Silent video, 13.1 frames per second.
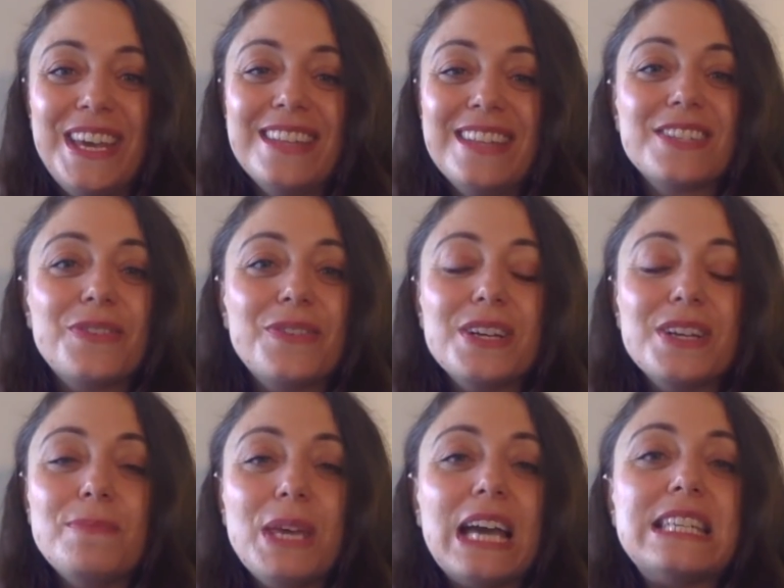This is going to
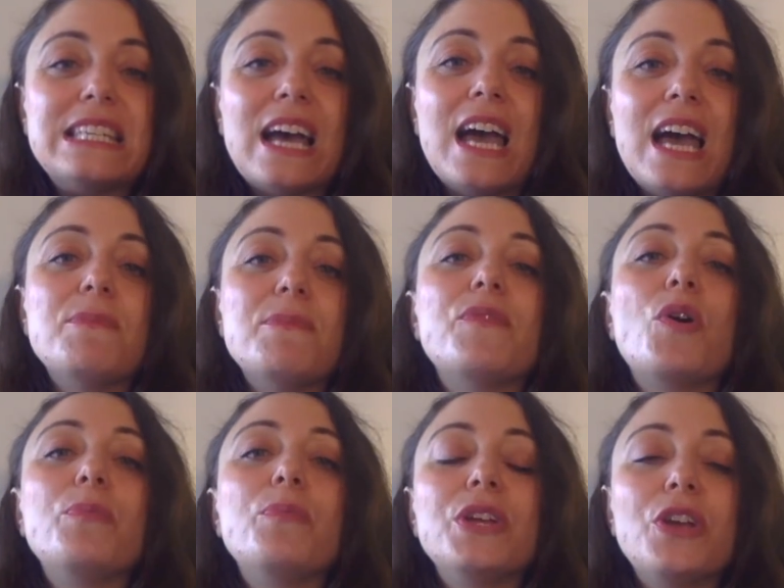be a time of
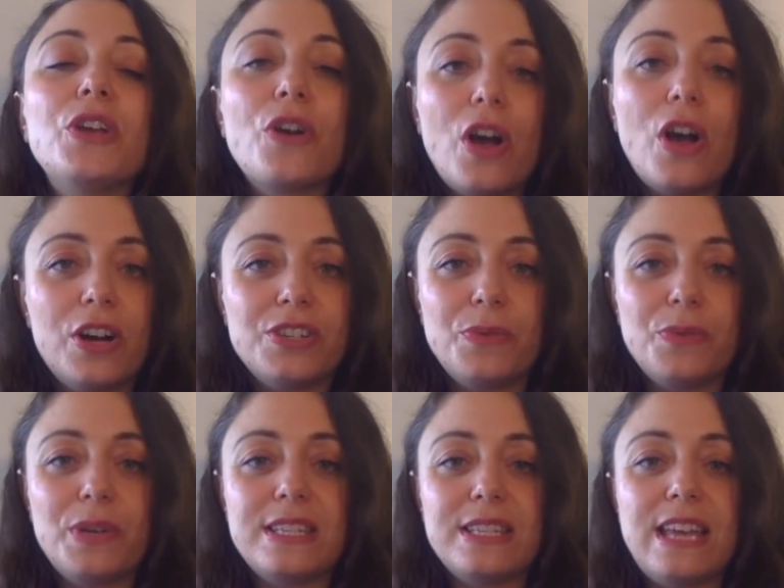opening your heart to
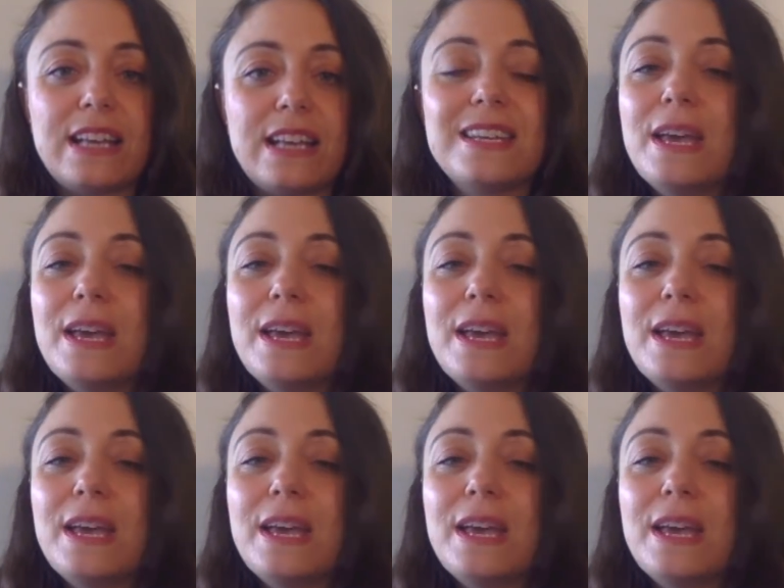what's next.